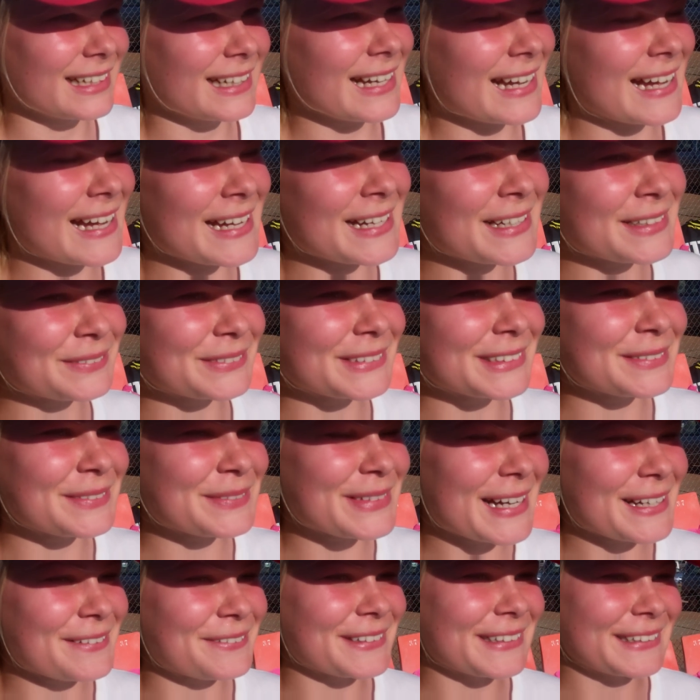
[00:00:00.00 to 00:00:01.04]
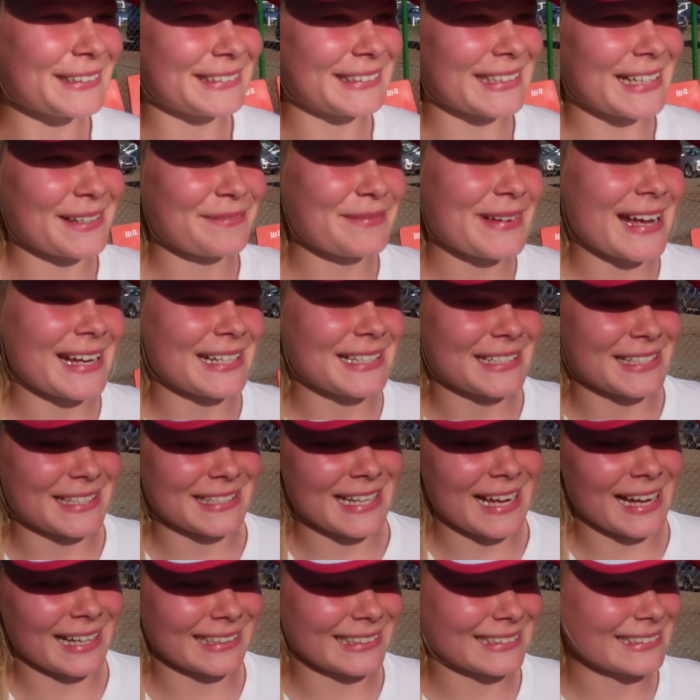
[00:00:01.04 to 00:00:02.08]
Well, my first round match is
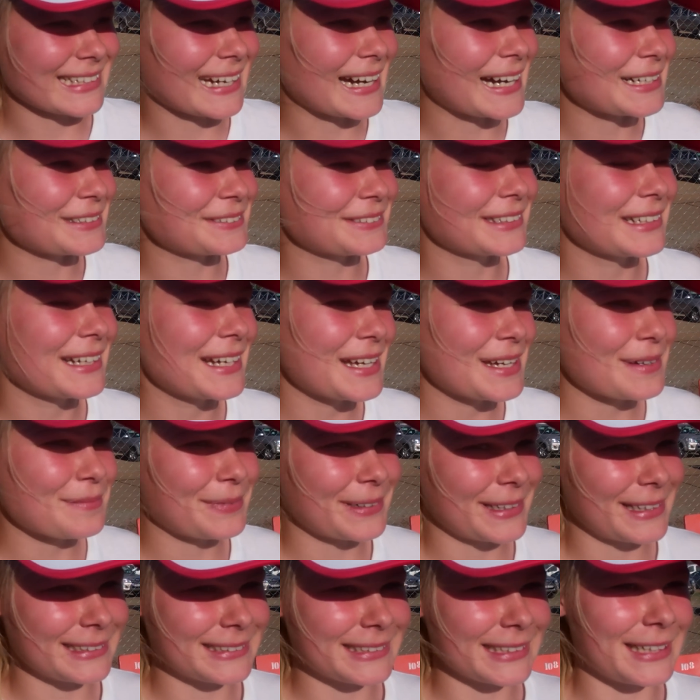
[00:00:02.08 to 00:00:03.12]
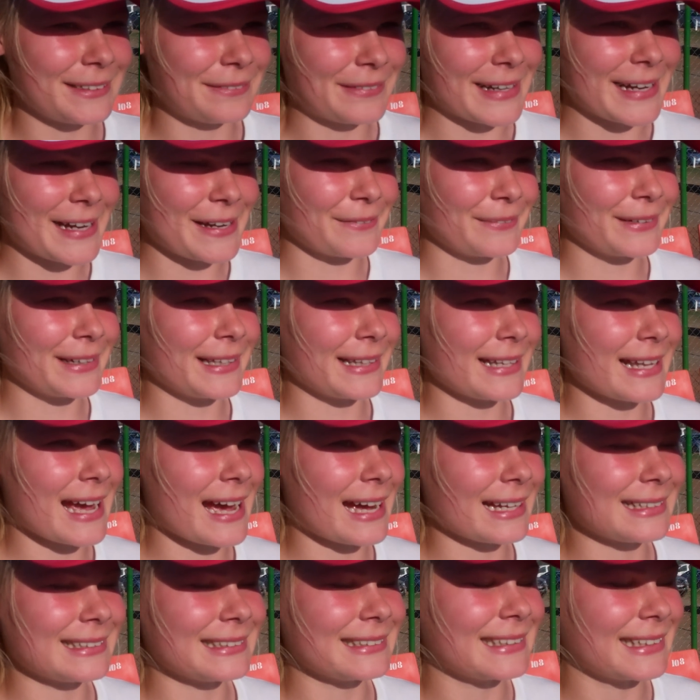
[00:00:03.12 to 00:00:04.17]
kind of tough, but if I win
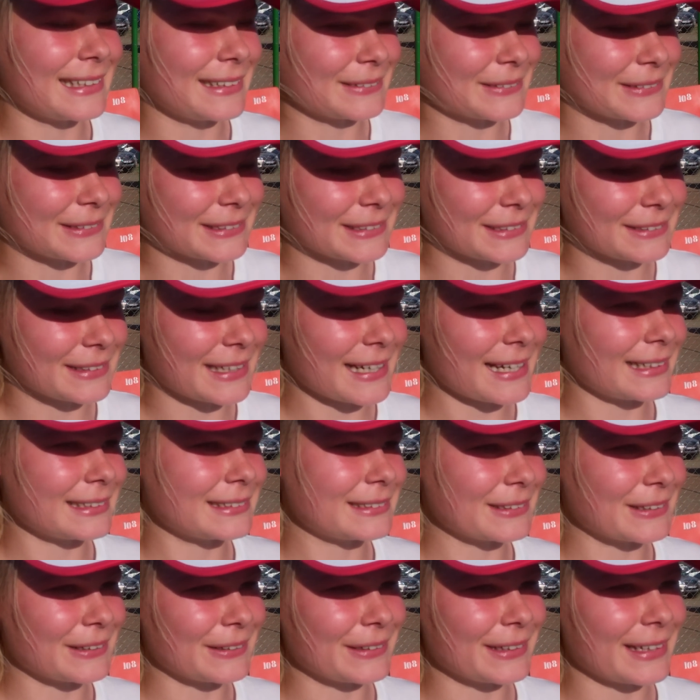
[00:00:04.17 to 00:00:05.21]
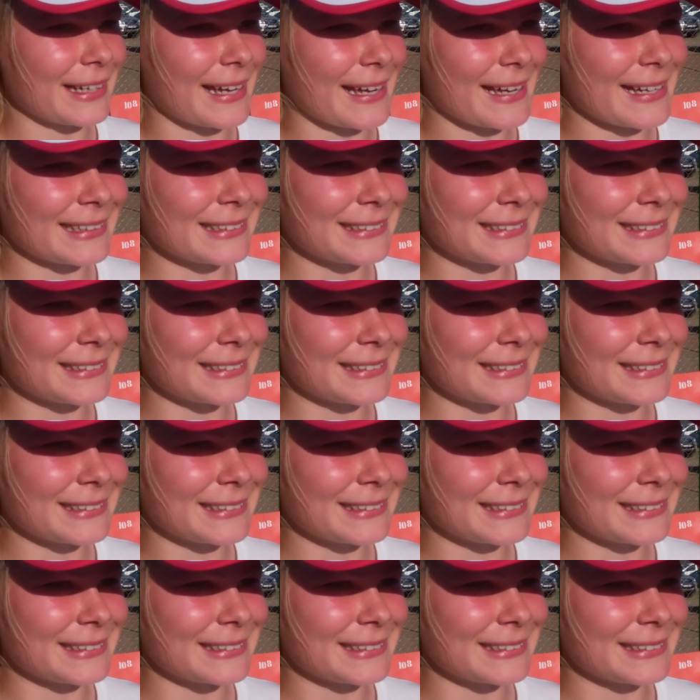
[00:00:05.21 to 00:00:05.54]
that, then all the rest are okay.